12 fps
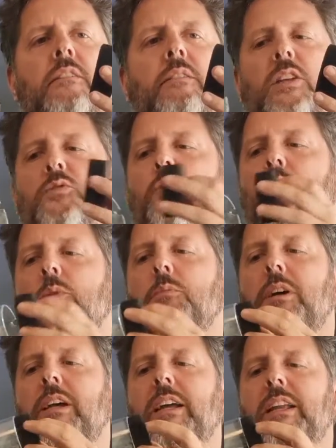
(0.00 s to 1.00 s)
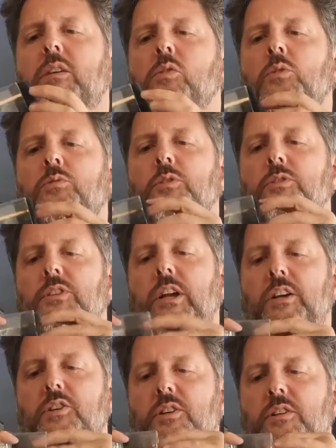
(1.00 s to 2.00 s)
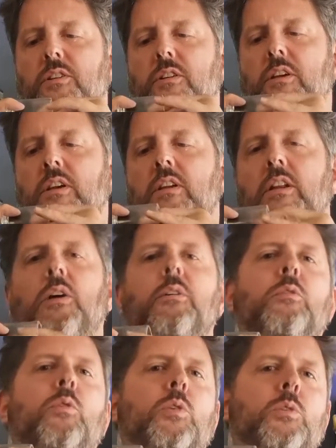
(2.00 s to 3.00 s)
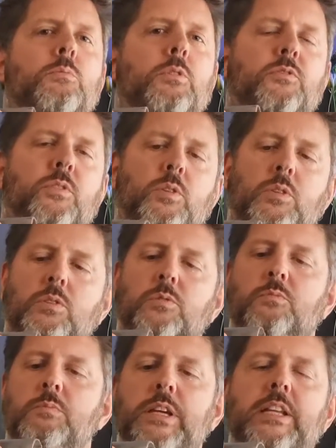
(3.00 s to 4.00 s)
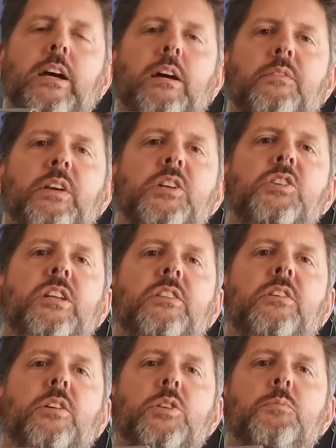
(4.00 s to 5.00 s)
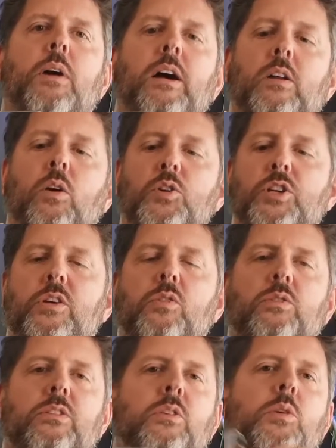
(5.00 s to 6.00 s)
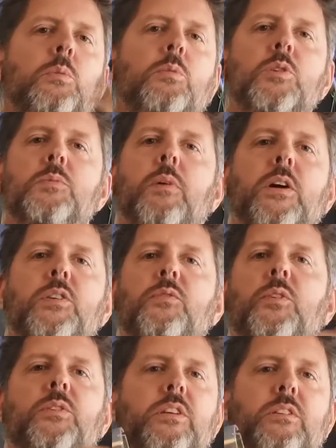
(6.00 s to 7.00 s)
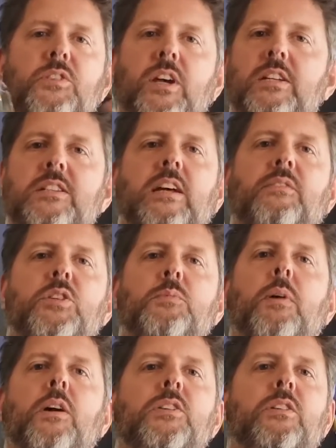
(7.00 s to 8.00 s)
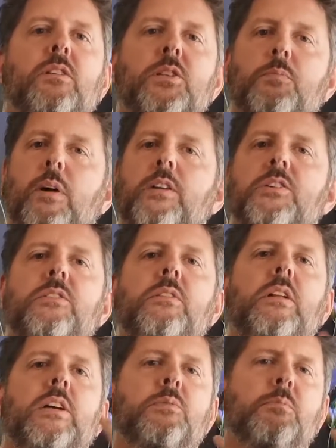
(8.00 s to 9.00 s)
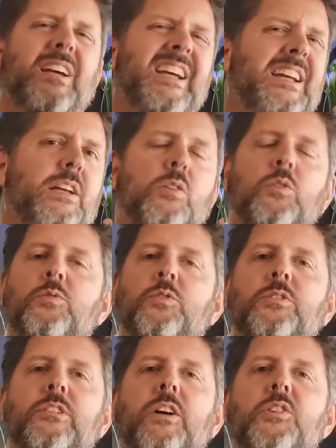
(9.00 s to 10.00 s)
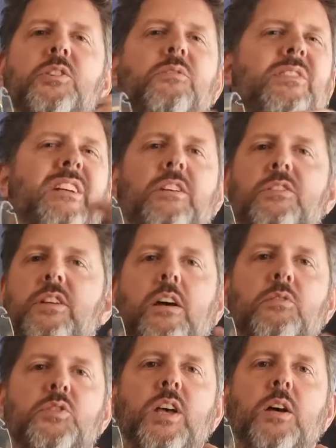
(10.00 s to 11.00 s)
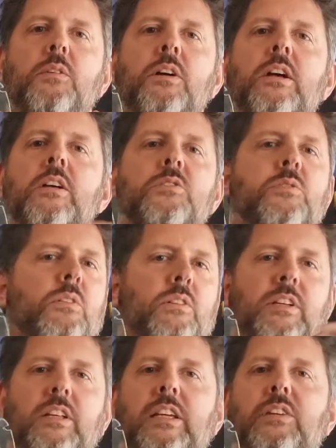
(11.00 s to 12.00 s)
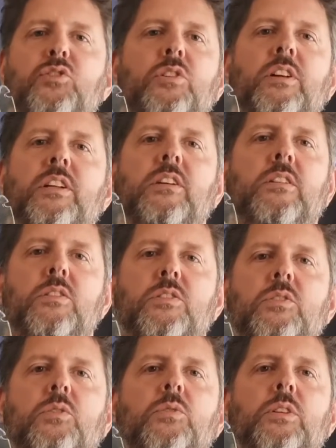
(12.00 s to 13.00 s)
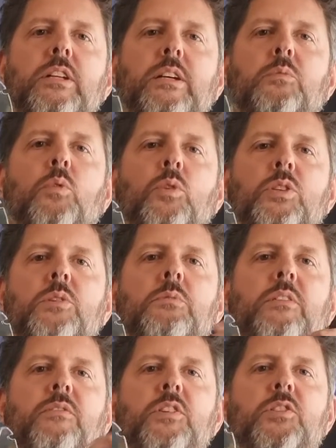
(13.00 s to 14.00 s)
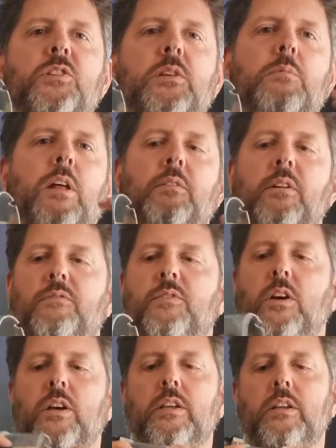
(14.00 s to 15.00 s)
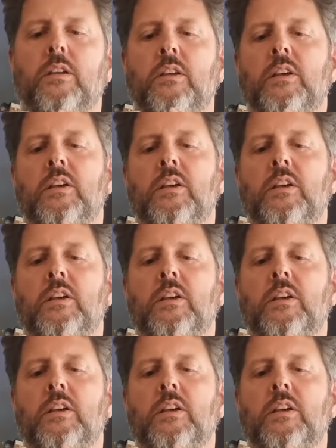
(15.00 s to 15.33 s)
That's for your mechanical filtration. Now, all media eventually turns biological. In a normal sponge filter, you just have a sponge. And a sponge does a mechanical filtration very so-so. It's not going to give you a crystal clear water where fish seem like they're flying.